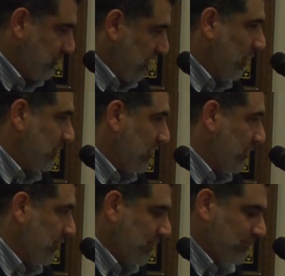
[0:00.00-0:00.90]
You know what I'm talking
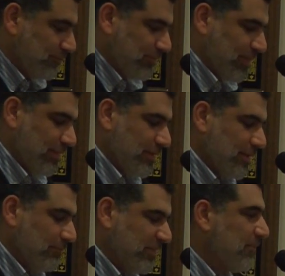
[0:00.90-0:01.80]
about, right?
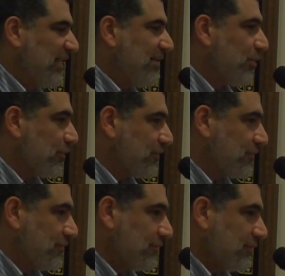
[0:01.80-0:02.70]
The
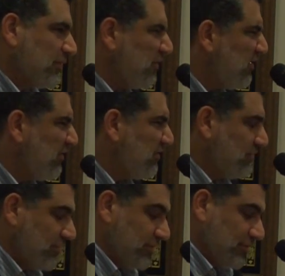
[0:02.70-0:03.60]
believers. It's like, what?
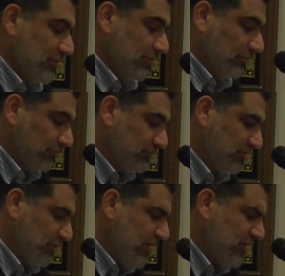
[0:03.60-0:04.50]

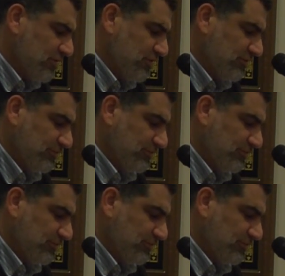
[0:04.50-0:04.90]
Strange.